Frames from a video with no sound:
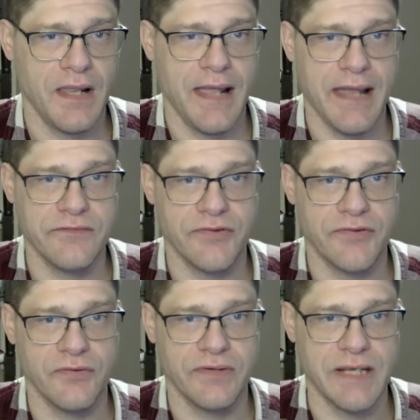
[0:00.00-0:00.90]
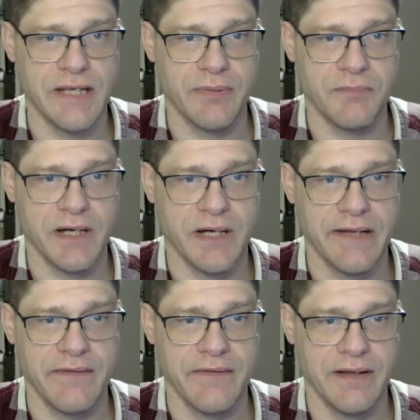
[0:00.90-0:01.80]
And to keep in
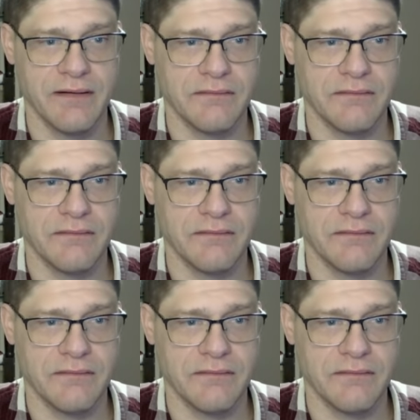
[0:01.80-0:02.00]
mind that